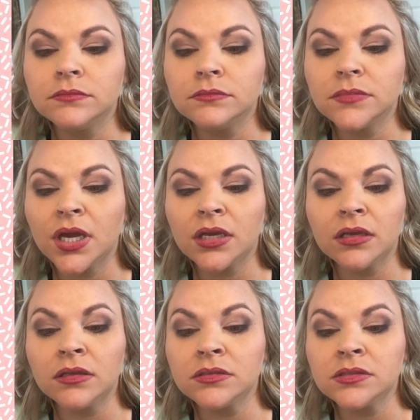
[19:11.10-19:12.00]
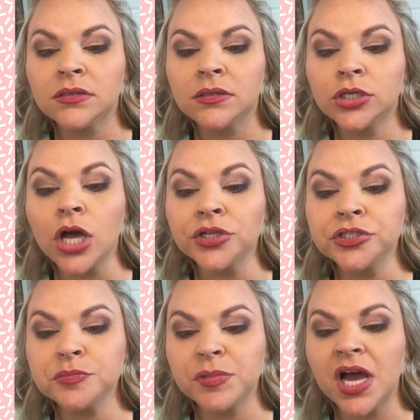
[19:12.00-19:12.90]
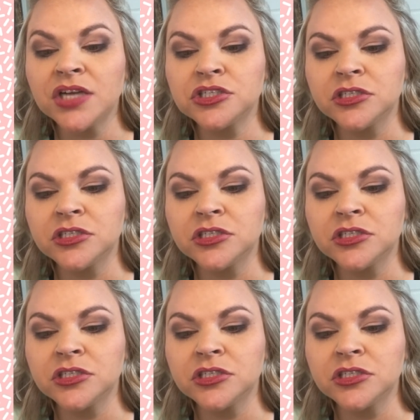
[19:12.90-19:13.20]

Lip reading: can't see. Color Splash